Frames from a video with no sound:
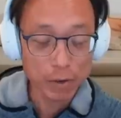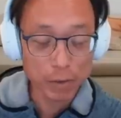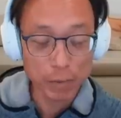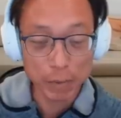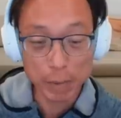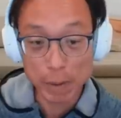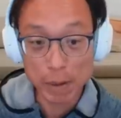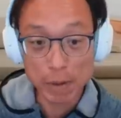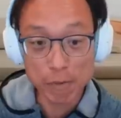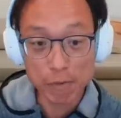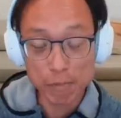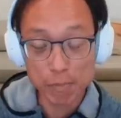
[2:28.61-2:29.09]

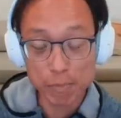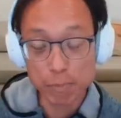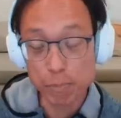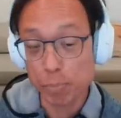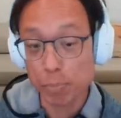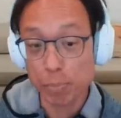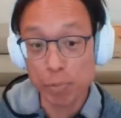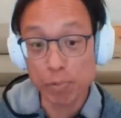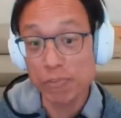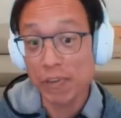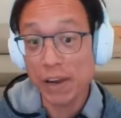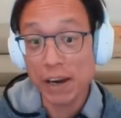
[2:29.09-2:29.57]
being
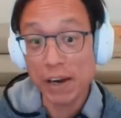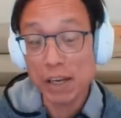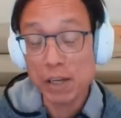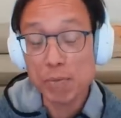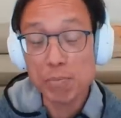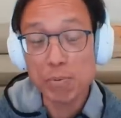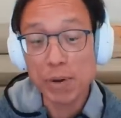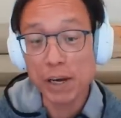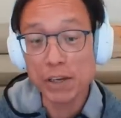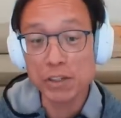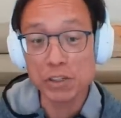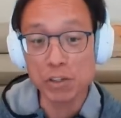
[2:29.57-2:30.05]
fairly
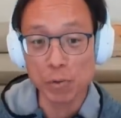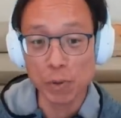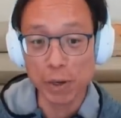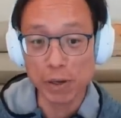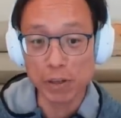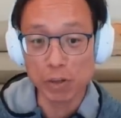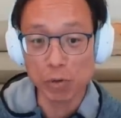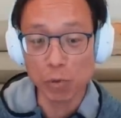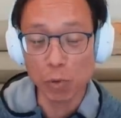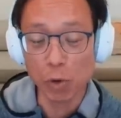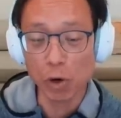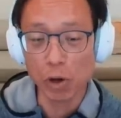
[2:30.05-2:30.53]
priced
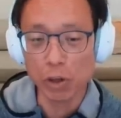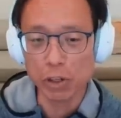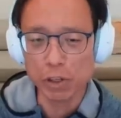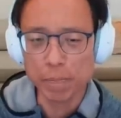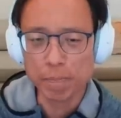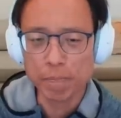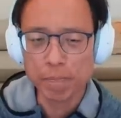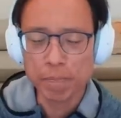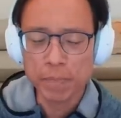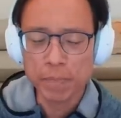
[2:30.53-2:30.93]
around the world.